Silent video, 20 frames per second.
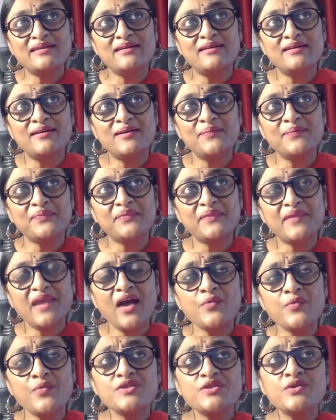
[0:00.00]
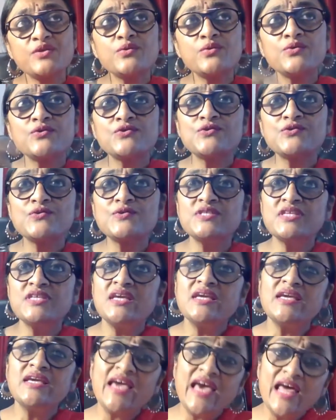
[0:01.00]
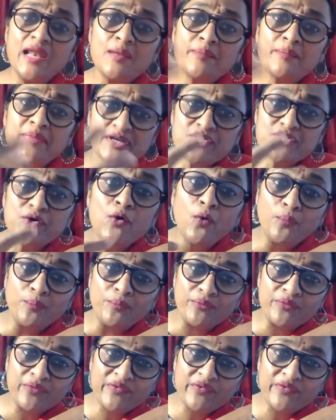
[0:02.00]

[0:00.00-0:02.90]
I was used to seeing help at home, right?